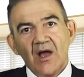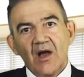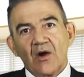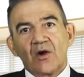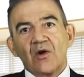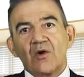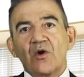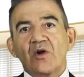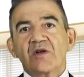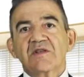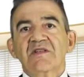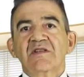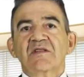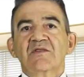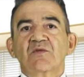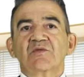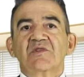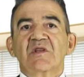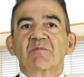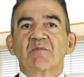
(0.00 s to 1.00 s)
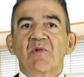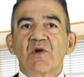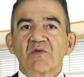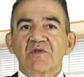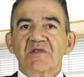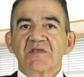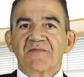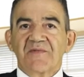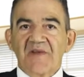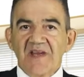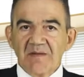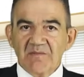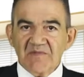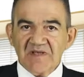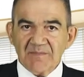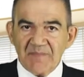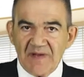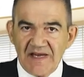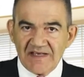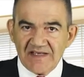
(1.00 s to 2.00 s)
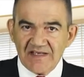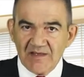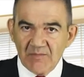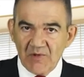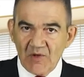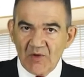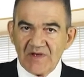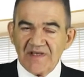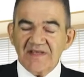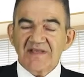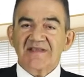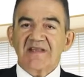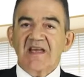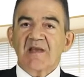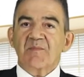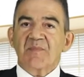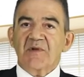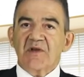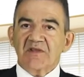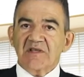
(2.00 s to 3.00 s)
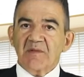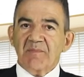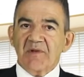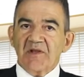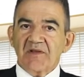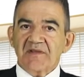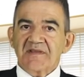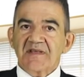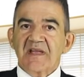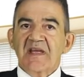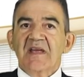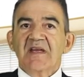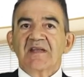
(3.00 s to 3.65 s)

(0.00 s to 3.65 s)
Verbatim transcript: According to the most famous banking blog Inside Paradeplatz,